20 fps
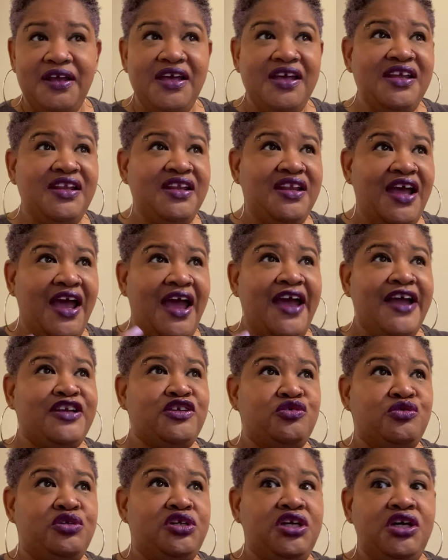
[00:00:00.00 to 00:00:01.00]
It
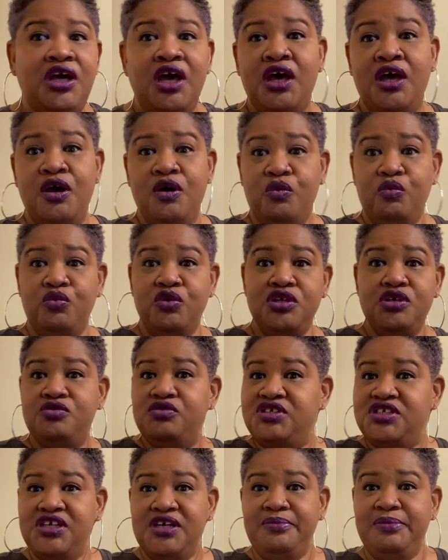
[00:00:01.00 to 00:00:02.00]
actually, when you
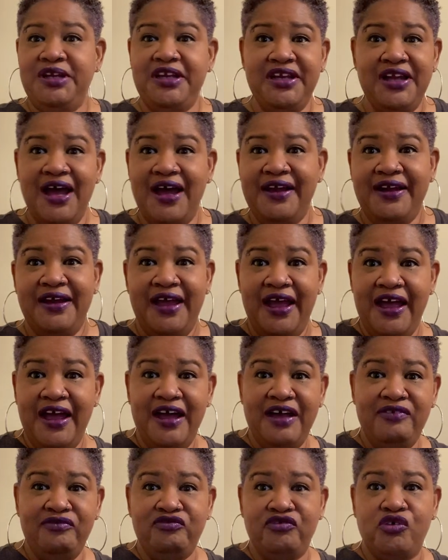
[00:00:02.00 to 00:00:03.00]
see me not
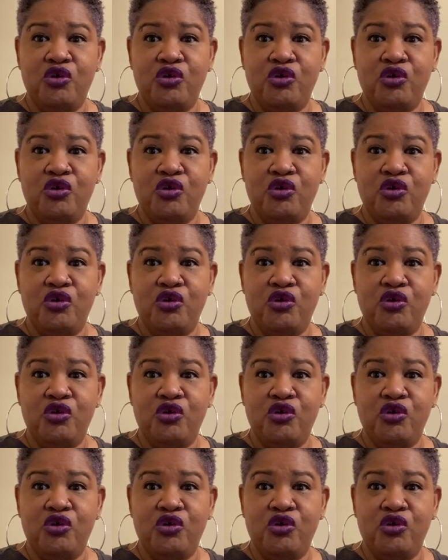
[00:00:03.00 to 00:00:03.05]
have